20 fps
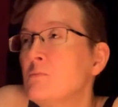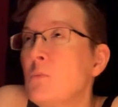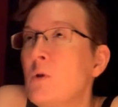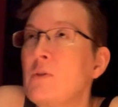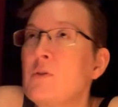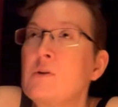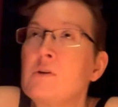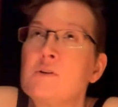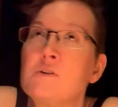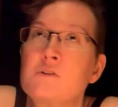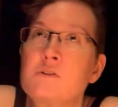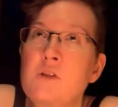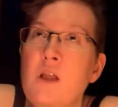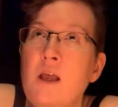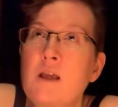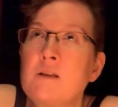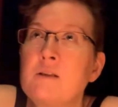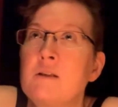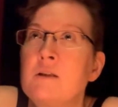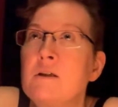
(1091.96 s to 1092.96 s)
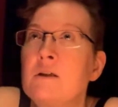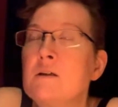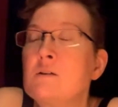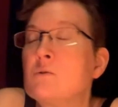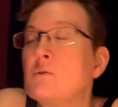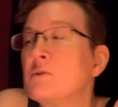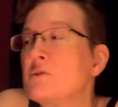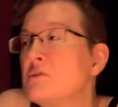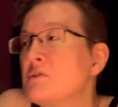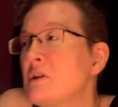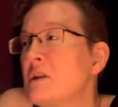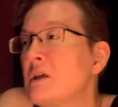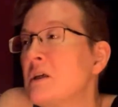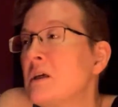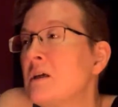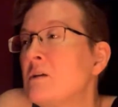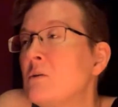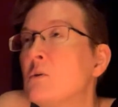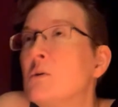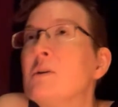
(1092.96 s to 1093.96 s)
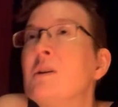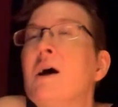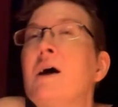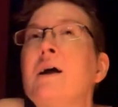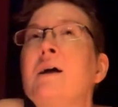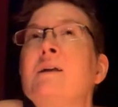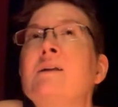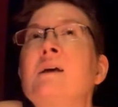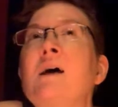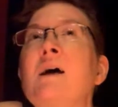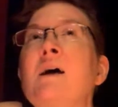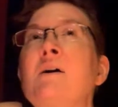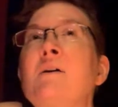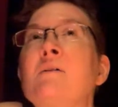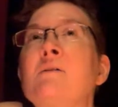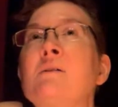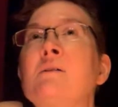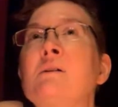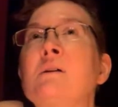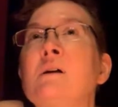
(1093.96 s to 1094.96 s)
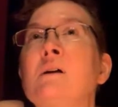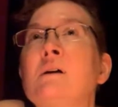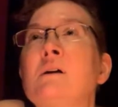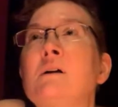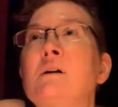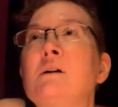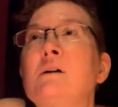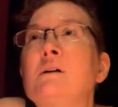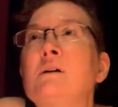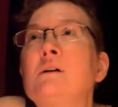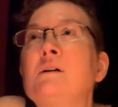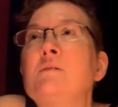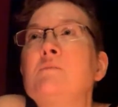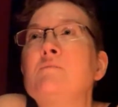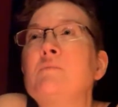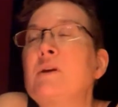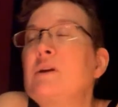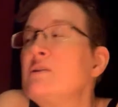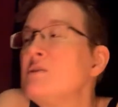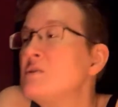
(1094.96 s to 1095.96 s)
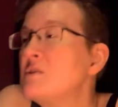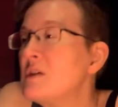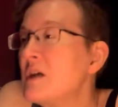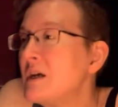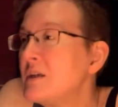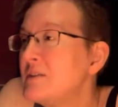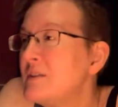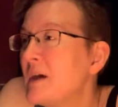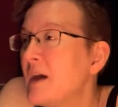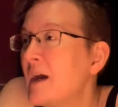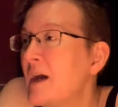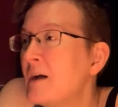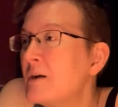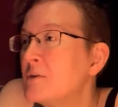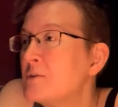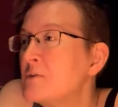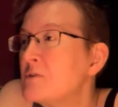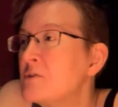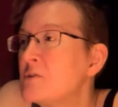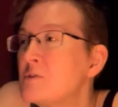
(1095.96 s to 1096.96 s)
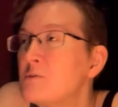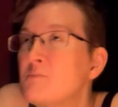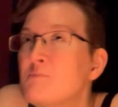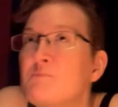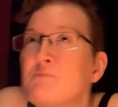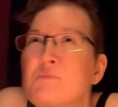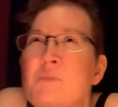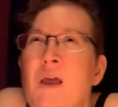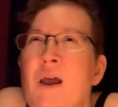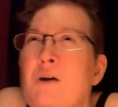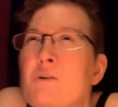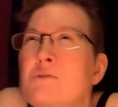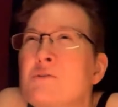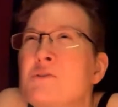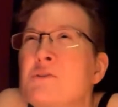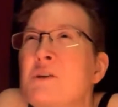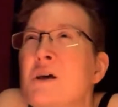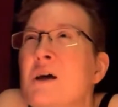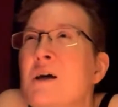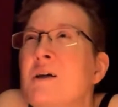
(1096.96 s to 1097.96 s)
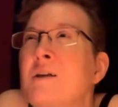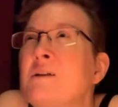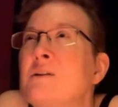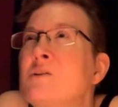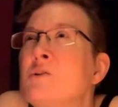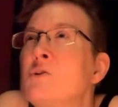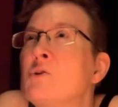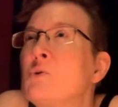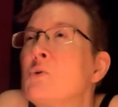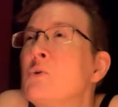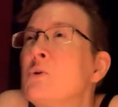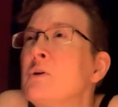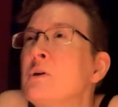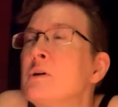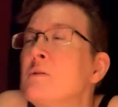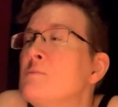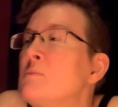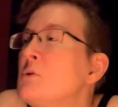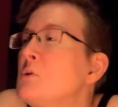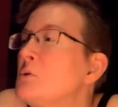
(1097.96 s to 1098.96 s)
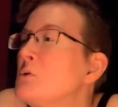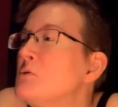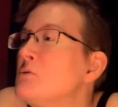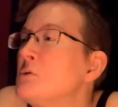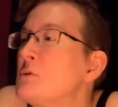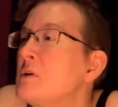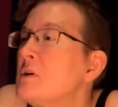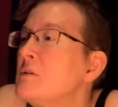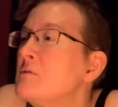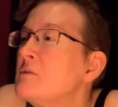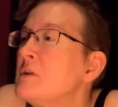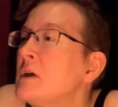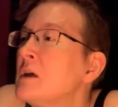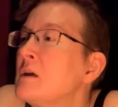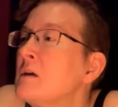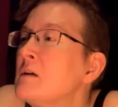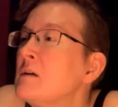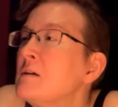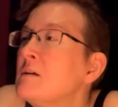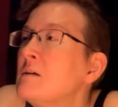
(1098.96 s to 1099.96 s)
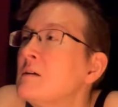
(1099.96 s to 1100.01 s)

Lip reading: Whether you're standing or sitting or lying down, inside the house, outside enjoying a beautiful evening.